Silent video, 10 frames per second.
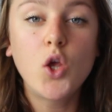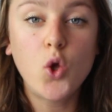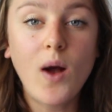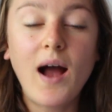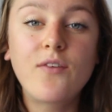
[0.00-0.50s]

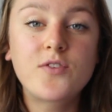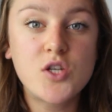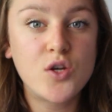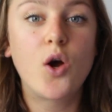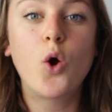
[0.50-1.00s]
you have
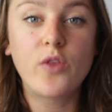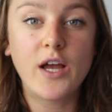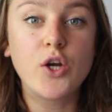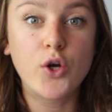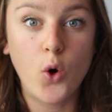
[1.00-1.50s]
to know
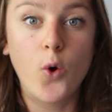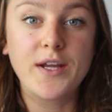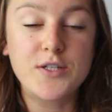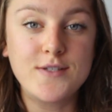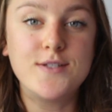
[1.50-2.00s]
that you're
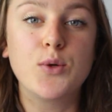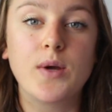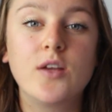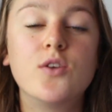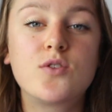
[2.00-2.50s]
going to do
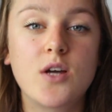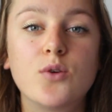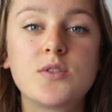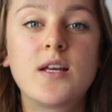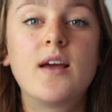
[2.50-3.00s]
it. You
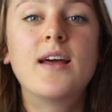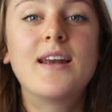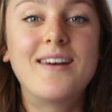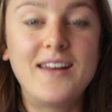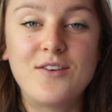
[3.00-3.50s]
don't
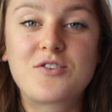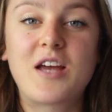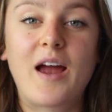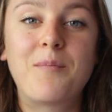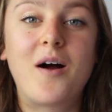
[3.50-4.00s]
leave
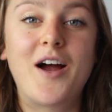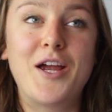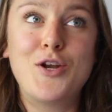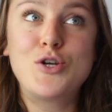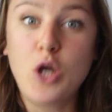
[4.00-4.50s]
Chiang
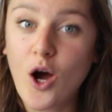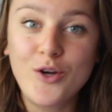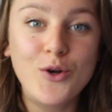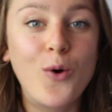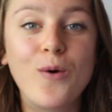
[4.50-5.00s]
Mai
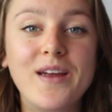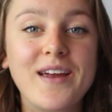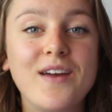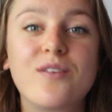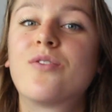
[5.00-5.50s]
not knowing
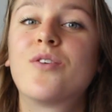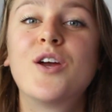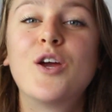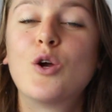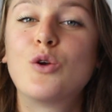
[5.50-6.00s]
if
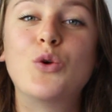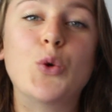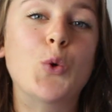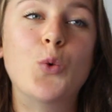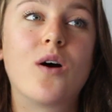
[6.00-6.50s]

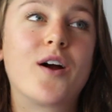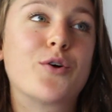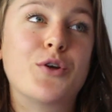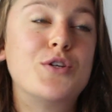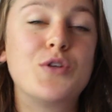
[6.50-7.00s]
you are
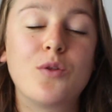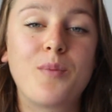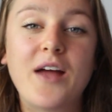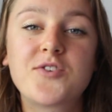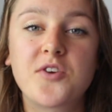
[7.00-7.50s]
going to do the
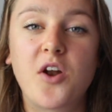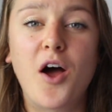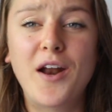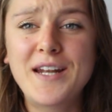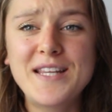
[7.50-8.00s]
mountain or
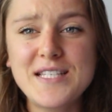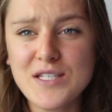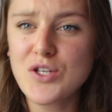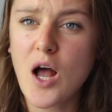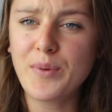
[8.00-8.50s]
not. And this
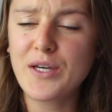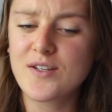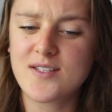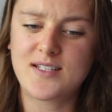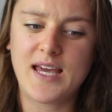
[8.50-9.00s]
is not
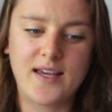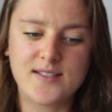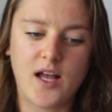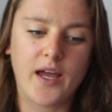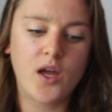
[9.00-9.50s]
because it
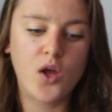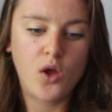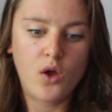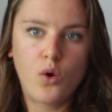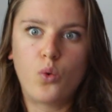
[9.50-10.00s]
takes like
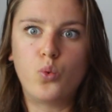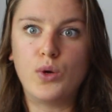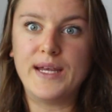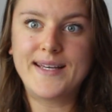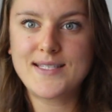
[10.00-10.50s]

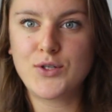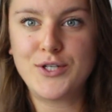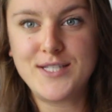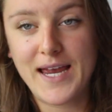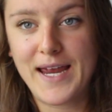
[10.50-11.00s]
weeks
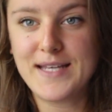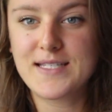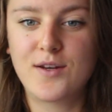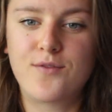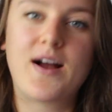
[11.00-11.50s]
or days
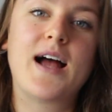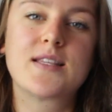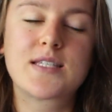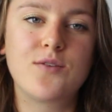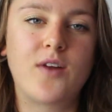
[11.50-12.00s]
in
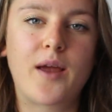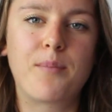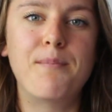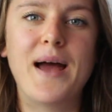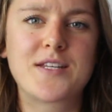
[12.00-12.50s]
advance of
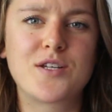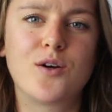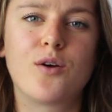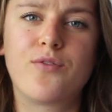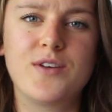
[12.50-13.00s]
like
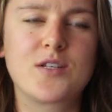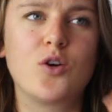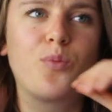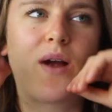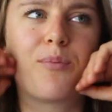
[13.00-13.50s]
mental or
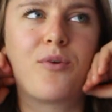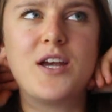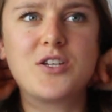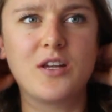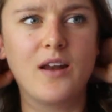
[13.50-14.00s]
physical
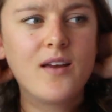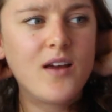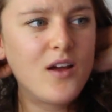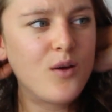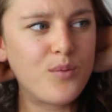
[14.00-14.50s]
preparation,
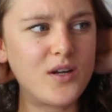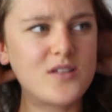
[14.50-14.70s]
but